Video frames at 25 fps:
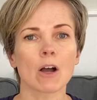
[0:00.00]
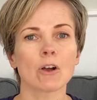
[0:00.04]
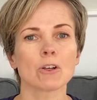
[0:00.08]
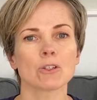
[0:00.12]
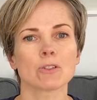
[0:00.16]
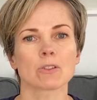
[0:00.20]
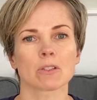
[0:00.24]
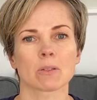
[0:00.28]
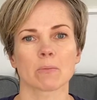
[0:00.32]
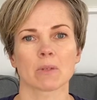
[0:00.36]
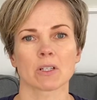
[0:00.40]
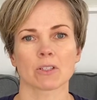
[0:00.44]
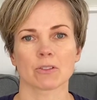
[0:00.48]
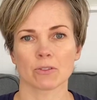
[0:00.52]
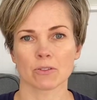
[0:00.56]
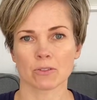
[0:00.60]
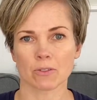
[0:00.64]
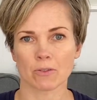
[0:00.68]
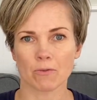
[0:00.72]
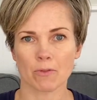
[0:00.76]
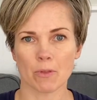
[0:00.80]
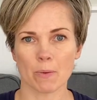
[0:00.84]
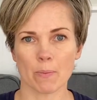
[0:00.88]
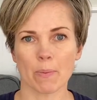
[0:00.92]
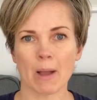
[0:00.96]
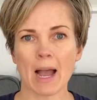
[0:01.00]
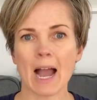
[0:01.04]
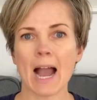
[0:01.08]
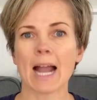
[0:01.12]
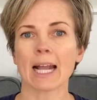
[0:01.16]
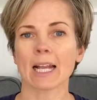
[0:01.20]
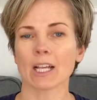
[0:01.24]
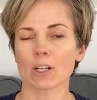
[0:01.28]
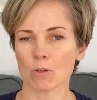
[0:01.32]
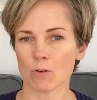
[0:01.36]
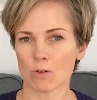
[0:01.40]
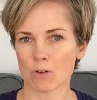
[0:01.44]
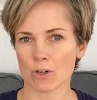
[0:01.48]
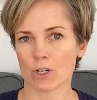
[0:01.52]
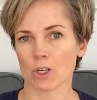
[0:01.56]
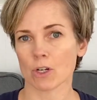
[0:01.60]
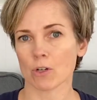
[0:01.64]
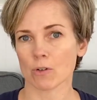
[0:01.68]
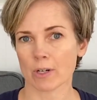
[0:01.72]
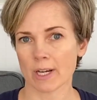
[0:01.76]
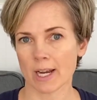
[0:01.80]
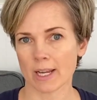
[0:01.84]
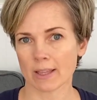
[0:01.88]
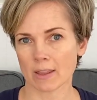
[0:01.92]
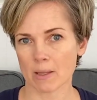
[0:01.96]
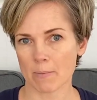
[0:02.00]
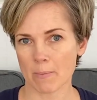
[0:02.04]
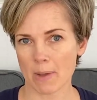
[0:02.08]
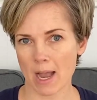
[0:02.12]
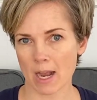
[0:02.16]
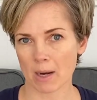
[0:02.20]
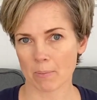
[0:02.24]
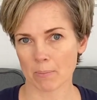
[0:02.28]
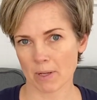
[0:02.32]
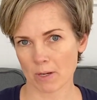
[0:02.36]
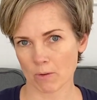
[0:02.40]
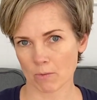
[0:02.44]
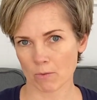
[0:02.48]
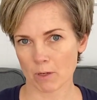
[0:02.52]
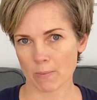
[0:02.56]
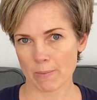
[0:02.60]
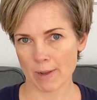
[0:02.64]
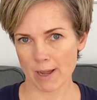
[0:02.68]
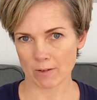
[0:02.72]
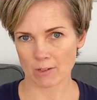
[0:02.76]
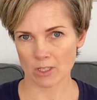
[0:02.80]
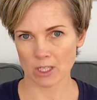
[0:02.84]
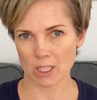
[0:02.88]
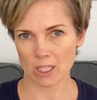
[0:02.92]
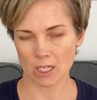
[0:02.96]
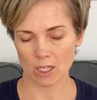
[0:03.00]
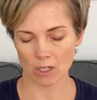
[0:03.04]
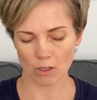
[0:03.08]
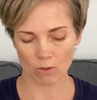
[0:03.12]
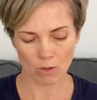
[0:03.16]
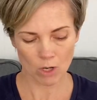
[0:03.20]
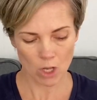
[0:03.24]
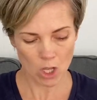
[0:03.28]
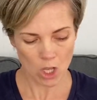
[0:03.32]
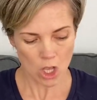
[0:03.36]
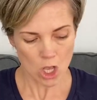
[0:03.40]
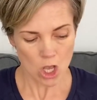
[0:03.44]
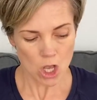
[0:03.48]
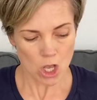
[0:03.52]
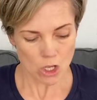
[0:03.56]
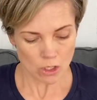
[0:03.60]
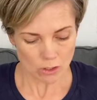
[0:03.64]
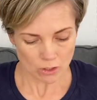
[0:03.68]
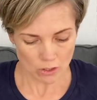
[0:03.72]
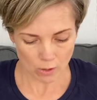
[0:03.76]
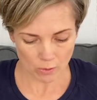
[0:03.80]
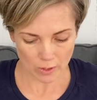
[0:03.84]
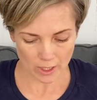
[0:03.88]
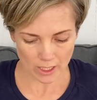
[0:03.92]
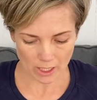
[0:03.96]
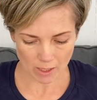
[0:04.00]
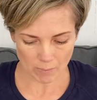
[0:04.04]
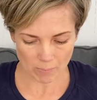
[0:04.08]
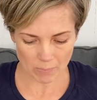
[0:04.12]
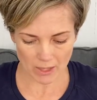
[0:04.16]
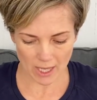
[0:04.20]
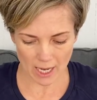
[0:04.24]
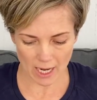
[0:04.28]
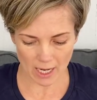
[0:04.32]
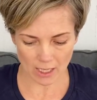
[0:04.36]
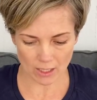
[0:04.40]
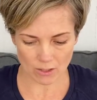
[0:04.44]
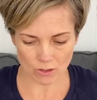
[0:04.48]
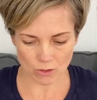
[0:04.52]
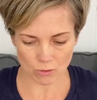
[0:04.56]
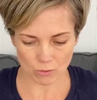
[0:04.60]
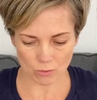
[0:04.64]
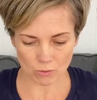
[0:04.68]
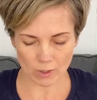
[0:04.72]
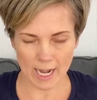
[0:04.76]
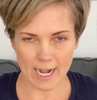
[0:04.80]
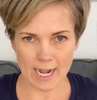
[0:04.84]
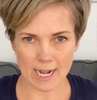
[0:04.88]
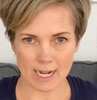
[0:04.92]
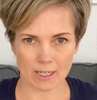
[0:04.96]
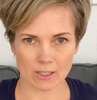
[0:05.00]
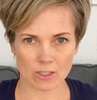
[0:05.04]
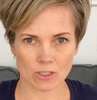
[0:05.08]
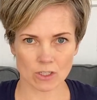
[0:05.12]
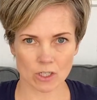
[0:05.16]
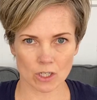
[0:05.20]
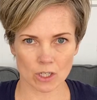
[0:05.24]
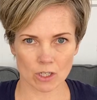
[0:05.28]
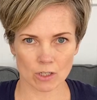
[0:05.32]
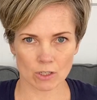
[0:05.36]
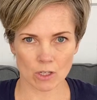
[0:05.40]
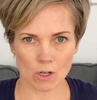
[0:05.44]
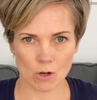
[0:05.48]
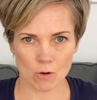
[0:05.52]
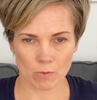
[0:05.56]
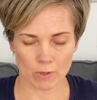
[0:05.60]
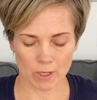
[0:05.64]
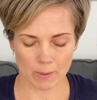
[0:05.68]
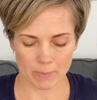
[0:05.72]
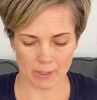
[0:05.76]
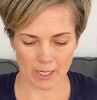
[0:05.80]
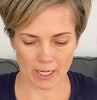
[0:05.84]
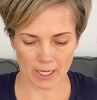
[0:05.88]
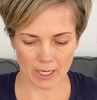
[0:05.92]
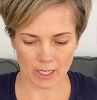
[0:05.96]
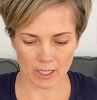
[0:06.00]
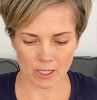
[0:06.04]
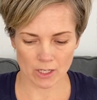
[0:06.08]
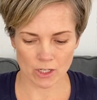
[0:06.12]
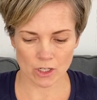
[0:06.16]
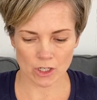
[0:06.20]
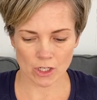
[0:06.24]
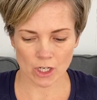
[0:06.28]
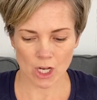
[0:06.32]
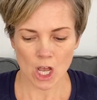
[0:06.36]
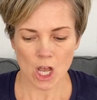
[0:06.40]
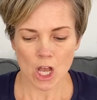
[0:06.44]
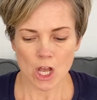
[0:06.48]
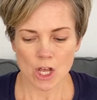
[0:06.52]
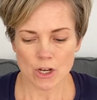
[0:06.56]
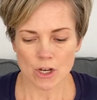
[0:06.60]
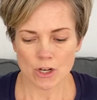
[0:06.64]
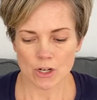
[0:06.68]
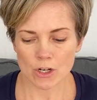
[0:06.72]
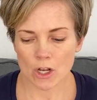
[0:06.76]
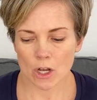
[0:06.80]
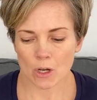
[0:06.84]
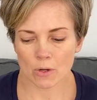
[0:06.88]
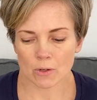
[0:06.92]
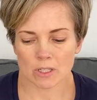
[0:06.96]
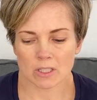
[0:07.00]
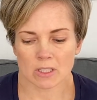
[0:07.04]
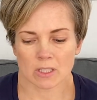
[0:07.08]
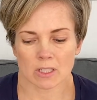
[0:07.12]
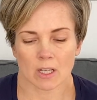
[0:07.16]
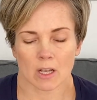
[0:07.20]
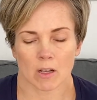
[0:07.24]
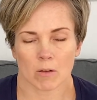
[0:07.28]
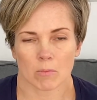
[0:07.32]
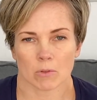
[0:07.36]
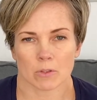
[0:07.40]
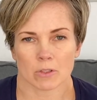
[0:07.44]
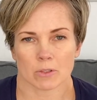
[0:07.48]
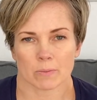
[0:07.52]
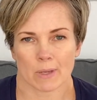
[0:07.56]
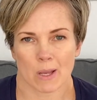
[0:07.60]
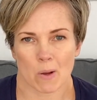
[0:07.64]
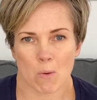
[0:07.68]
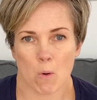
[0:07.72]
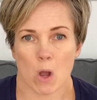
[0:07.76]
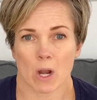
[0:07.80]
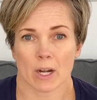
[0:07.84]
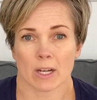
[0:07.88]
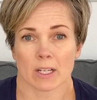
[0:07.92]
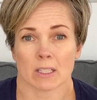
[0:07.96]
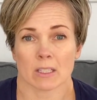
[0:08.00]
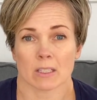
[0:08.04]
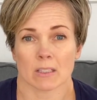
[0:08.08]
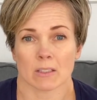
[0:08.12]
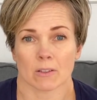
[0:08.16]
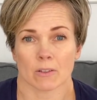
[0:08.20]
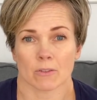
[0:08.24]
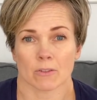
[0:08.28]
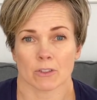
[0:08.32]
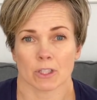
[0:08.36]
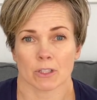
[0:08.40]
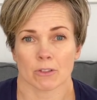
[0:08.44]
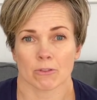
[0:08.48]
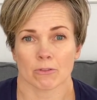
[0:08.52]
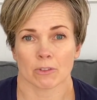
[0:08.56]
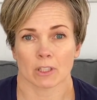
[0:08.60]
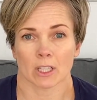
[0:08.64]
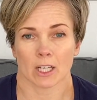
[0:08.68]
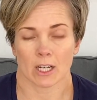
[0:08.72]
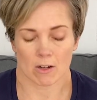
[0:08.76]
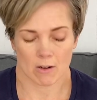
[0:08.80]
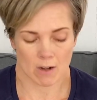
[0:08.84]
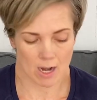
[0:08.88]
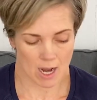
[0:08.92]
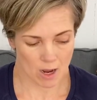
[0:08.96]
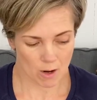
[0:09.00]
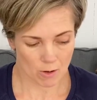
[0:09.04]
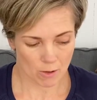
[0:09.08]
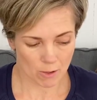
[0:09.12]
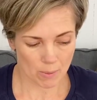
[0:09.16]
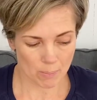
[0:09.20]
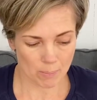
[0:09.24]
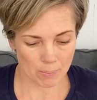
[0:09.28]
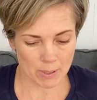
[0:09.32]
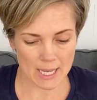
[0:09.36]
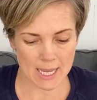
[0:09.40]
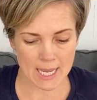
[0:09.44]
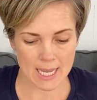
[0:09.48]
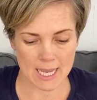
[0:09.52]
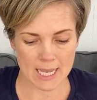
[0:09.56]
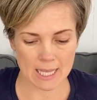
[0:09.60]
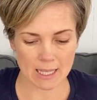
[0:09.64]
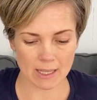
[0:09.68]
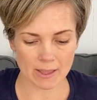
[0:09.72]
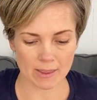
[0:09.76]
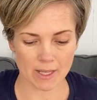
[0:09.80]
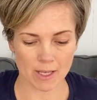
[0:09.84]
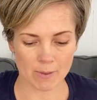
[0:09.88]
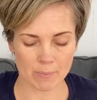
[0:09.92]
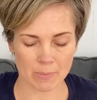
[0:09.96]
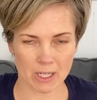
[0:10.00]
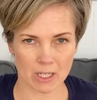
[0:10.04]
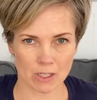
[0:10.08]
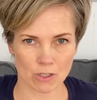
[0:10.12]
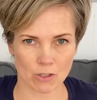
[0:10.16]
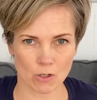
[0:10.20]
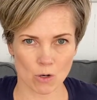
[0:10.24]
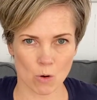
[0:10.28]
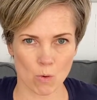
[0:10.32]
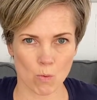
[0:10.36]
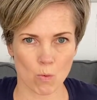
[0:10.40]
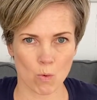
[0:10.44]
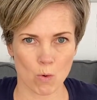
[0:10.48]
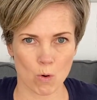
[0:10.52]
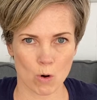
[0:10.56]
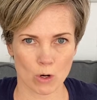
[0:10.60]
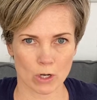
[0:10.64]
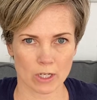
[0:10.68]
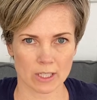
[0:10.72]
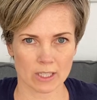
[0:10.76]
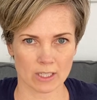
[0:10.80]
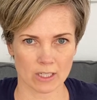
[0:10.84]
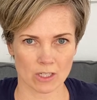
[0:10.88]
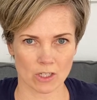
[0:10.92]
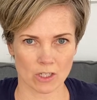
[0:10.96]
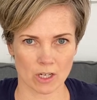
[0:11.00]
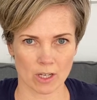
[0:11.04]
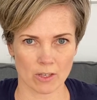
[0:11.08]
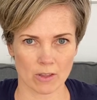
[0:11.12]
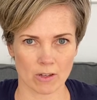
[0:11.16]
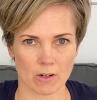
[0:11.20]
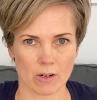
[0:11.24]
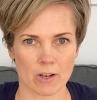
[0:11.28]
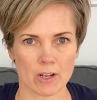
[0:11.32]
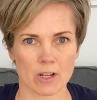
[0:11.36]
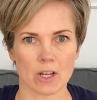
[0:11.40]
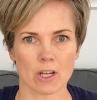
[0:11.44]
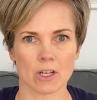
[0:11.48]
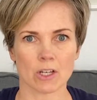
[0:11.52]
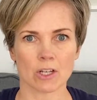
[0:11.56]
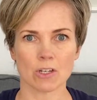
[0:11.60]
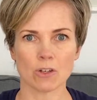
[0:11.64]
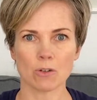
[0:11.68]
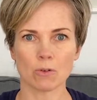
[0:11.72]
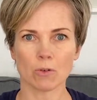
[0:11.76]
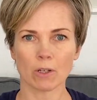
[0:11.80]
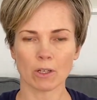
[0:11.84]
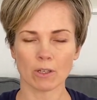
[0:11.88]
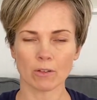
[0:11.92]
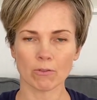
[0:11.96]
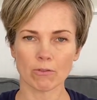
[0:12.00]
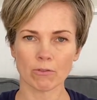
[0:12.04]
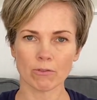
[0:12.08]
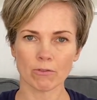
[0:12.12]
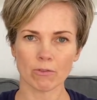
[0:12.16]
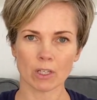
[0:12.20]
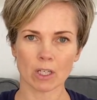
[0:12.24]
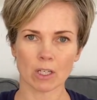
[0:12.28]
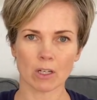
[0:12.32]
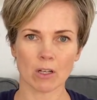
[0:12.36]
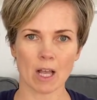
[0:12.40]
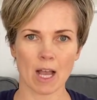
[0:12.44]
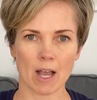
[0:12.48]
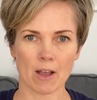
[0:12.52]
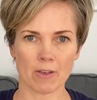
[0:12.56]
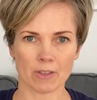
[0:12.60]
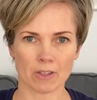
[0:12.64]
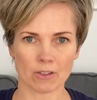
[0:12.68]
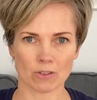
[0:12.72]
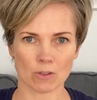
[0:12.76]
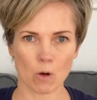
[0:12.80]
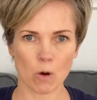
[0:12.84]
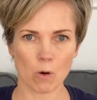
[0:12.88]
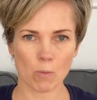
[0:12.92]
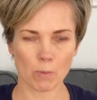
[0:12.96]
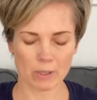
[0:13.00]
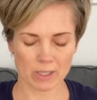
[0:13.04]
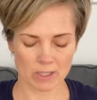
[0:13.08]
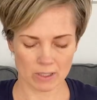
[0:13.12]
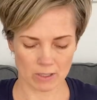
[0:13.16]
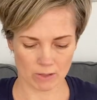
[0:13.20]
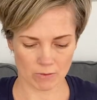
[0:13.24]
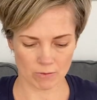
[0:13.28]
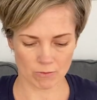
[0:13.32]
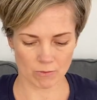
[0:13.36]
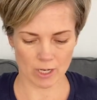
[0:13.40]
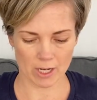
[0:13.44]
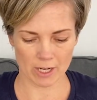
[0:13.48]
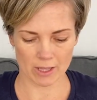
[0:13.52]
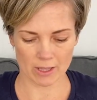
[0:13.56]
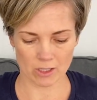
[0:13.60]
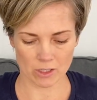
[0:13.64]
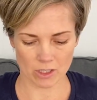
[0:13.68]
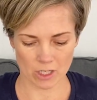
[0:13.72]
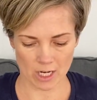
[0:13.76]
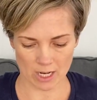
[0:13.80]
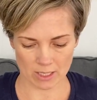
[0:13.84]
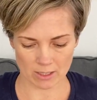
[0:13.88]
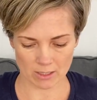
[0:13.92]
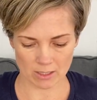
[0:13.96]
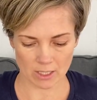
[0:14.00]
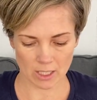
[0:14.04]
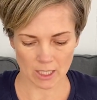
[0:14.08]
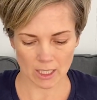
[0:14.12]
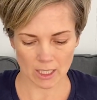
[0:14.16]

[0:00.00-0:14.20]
use the muscles of the back in order to create the back bend we're about to do. So keep the hands right next to your low rib cage. Notice the elbows may want to flare out. Pin them in towards each other, and you can feel how this opens the front of the chest.